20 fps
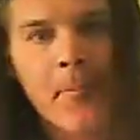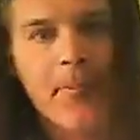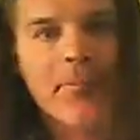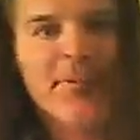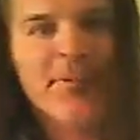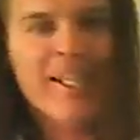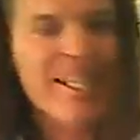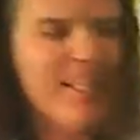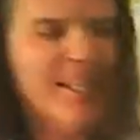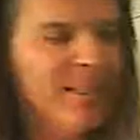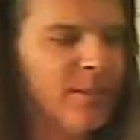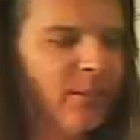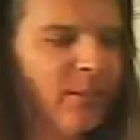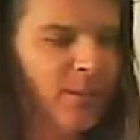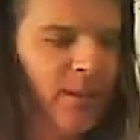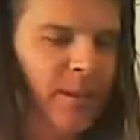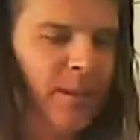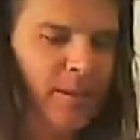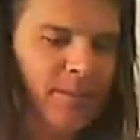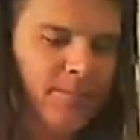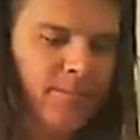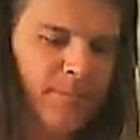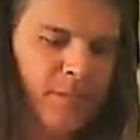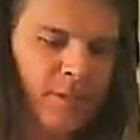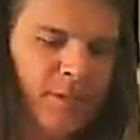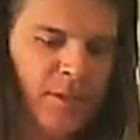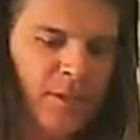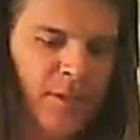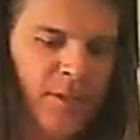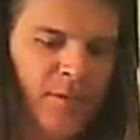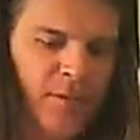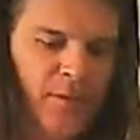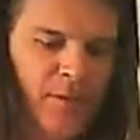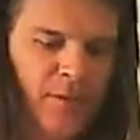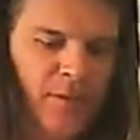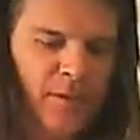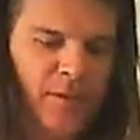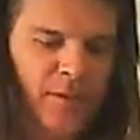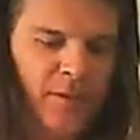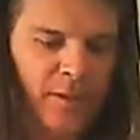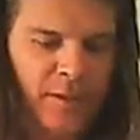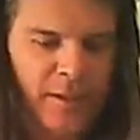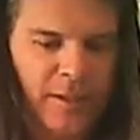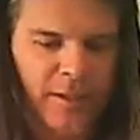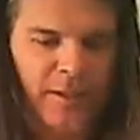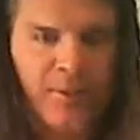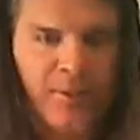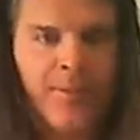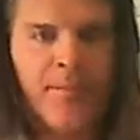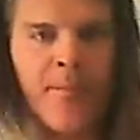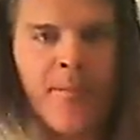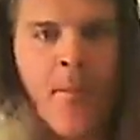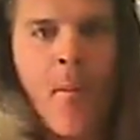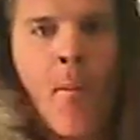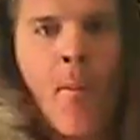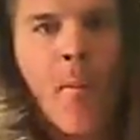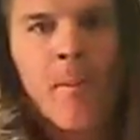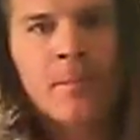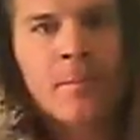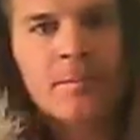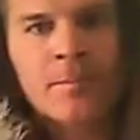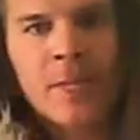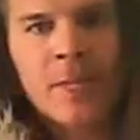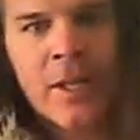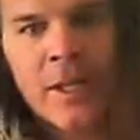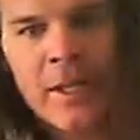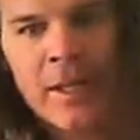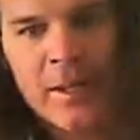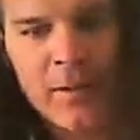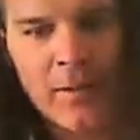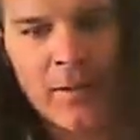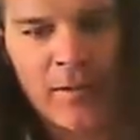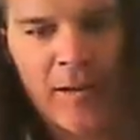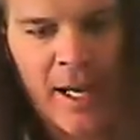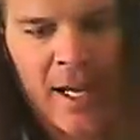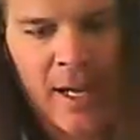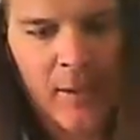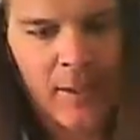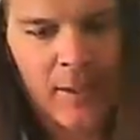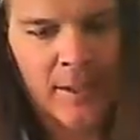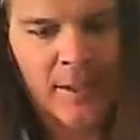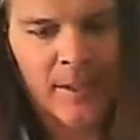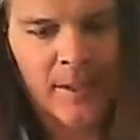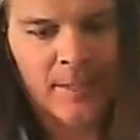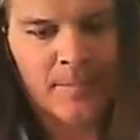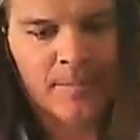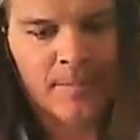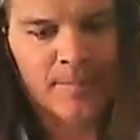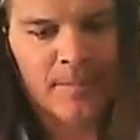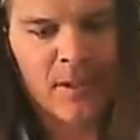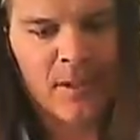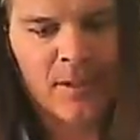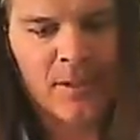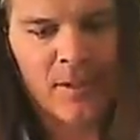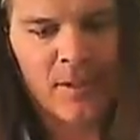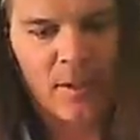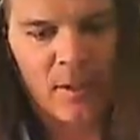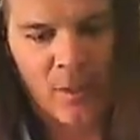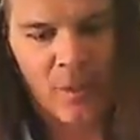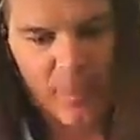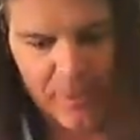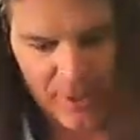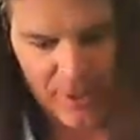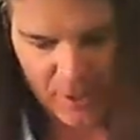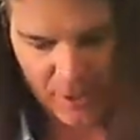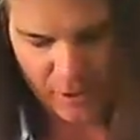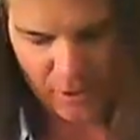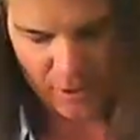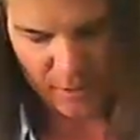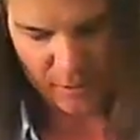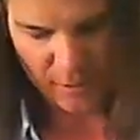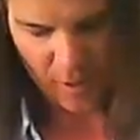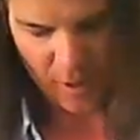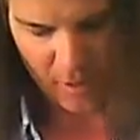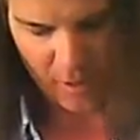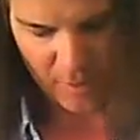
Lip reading: tea as well. It's good for a lipid cleanser. Now you got the flower here. These are a little bit too small,